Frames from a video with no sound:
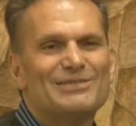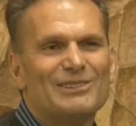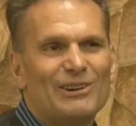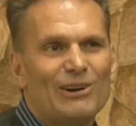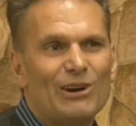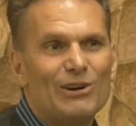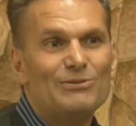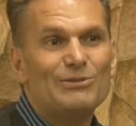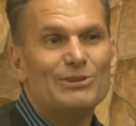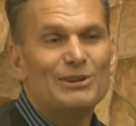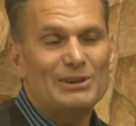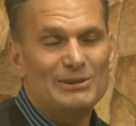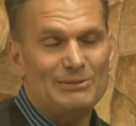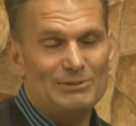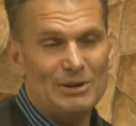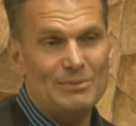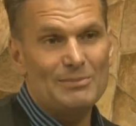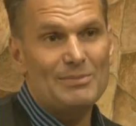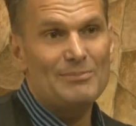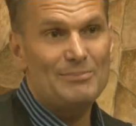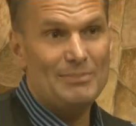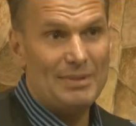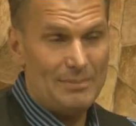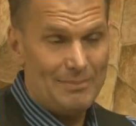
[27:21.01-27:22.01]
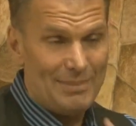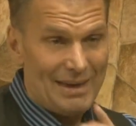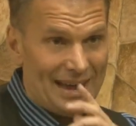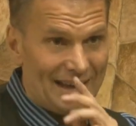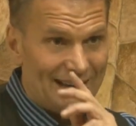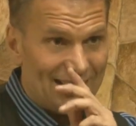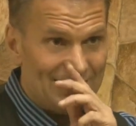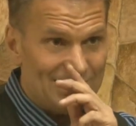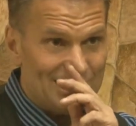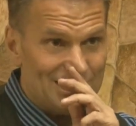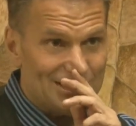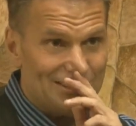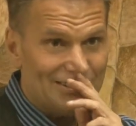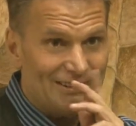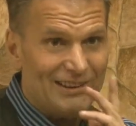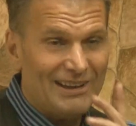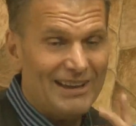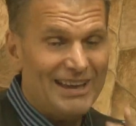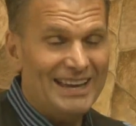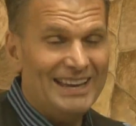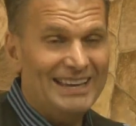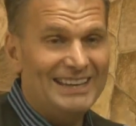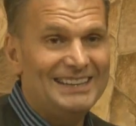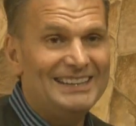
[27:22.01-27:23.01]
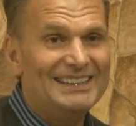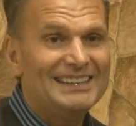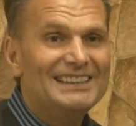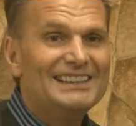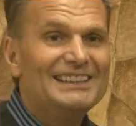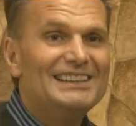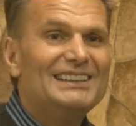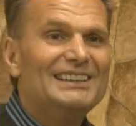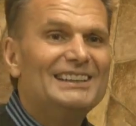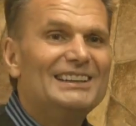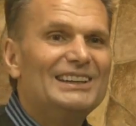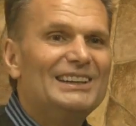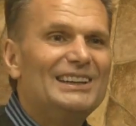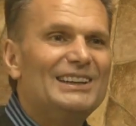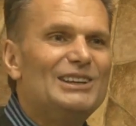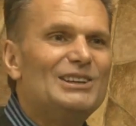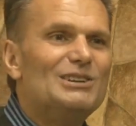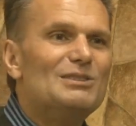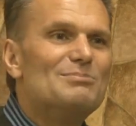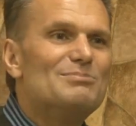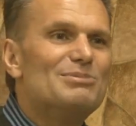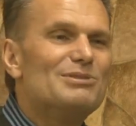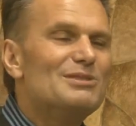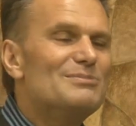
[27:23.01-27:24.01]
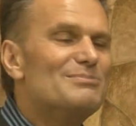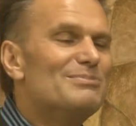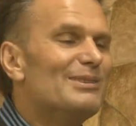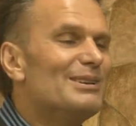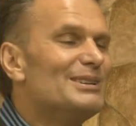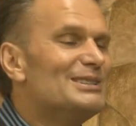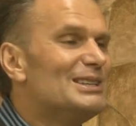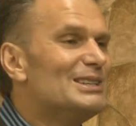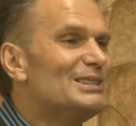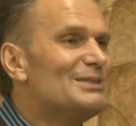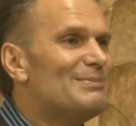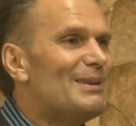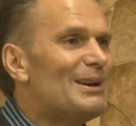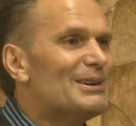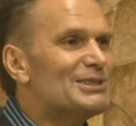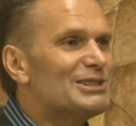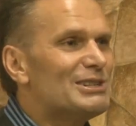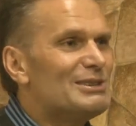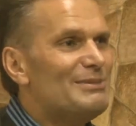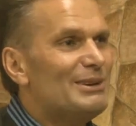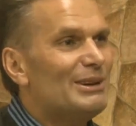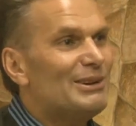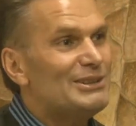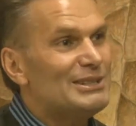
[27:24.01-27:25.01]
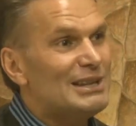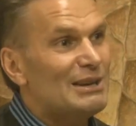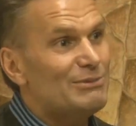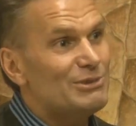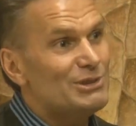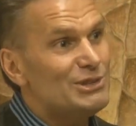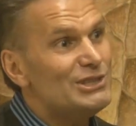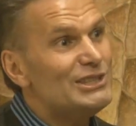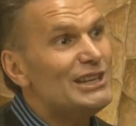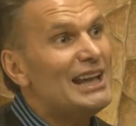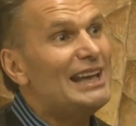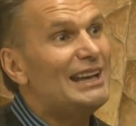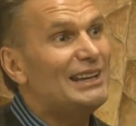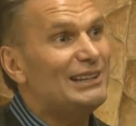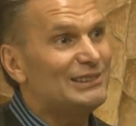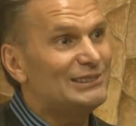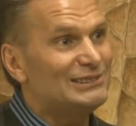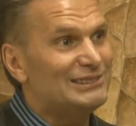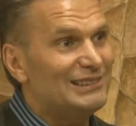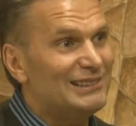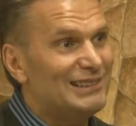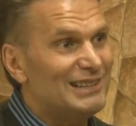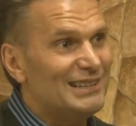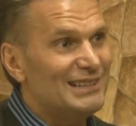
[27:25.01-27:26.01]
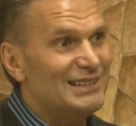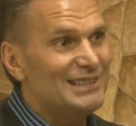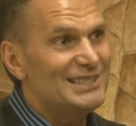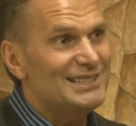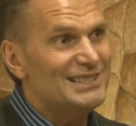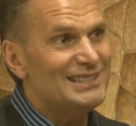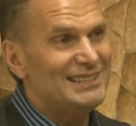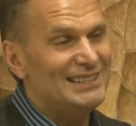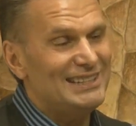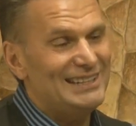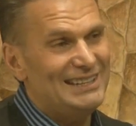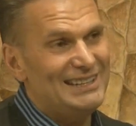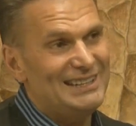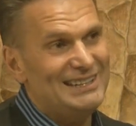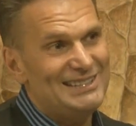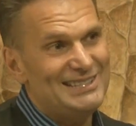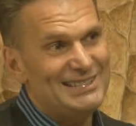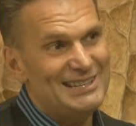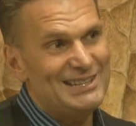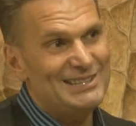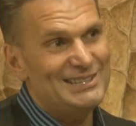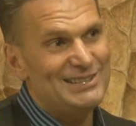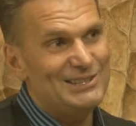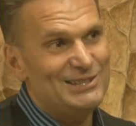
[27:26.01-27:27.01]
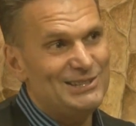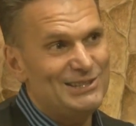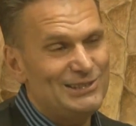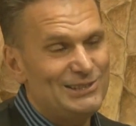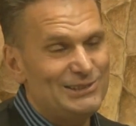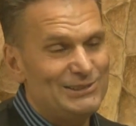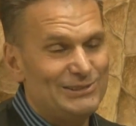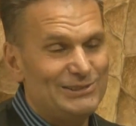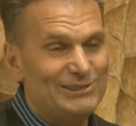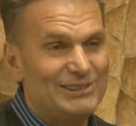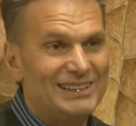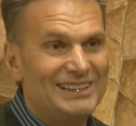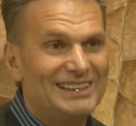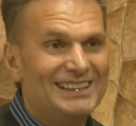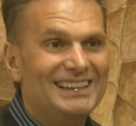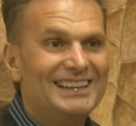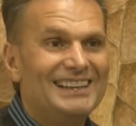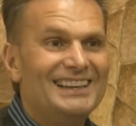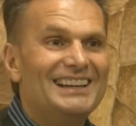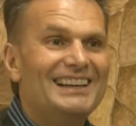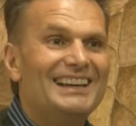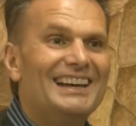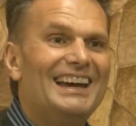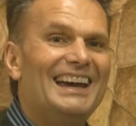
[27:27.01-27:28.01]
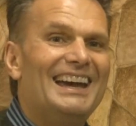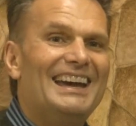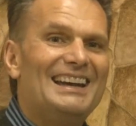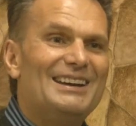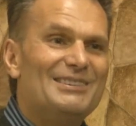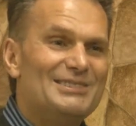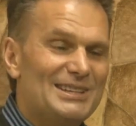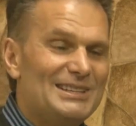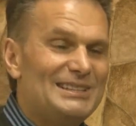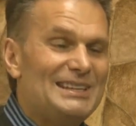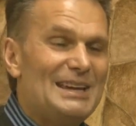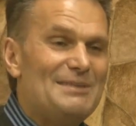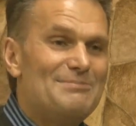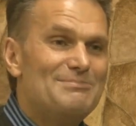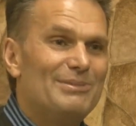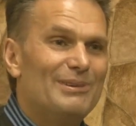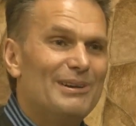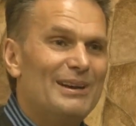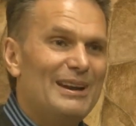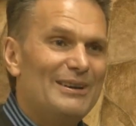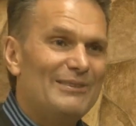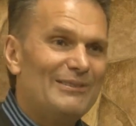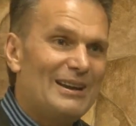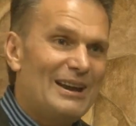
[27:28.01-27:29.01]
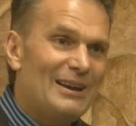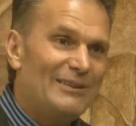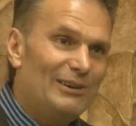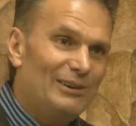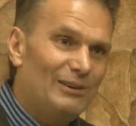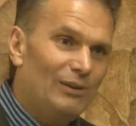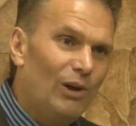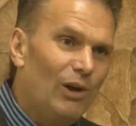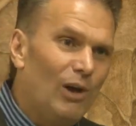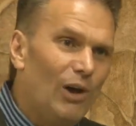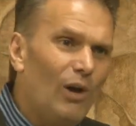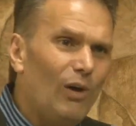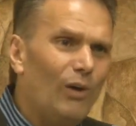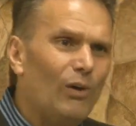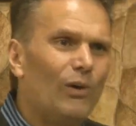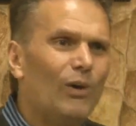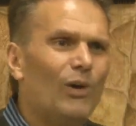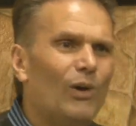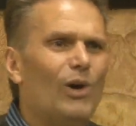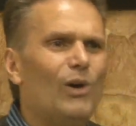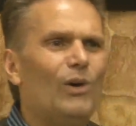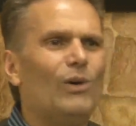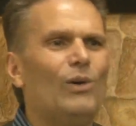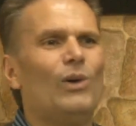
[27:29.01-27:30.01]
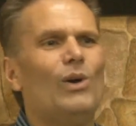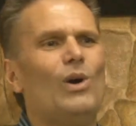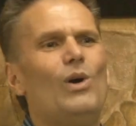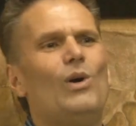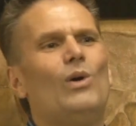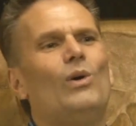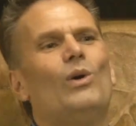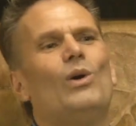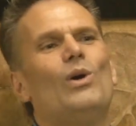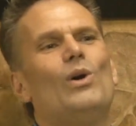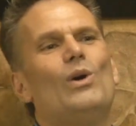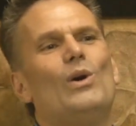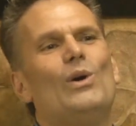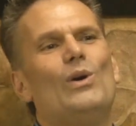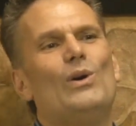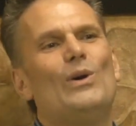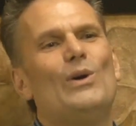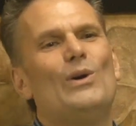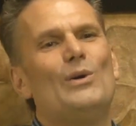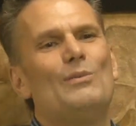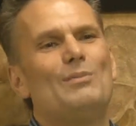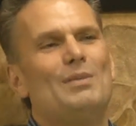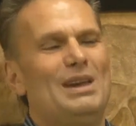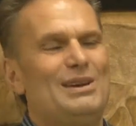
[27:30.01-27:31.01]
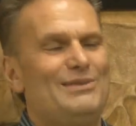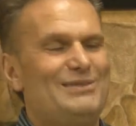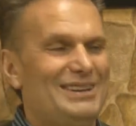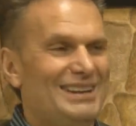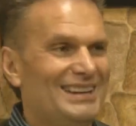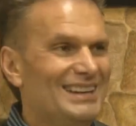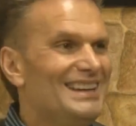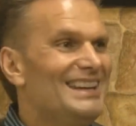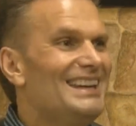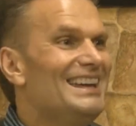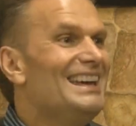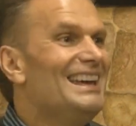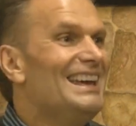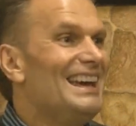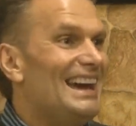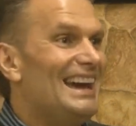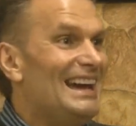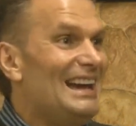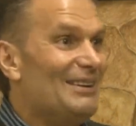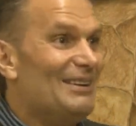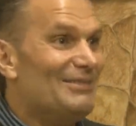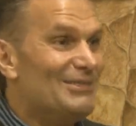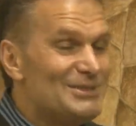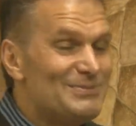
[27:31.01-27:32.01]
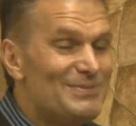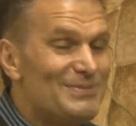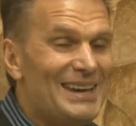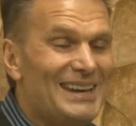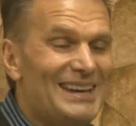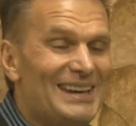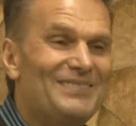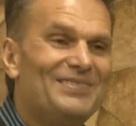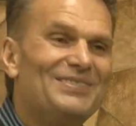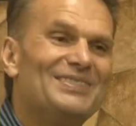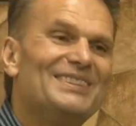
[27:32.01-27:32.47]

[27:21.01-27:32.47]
Hopefully we'll be back in July, and you know Blue Bloods is special to me because I was Santa Claus in season 2, and I was a day player where I went ho ho ho ho, Mary, and that was me.